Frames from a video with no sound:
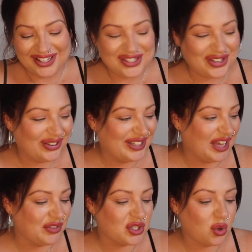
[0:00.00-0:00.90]
So
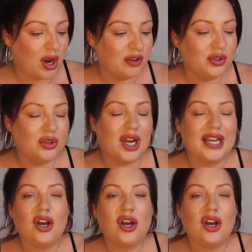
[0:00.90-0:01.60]
yeah, there's quite a few like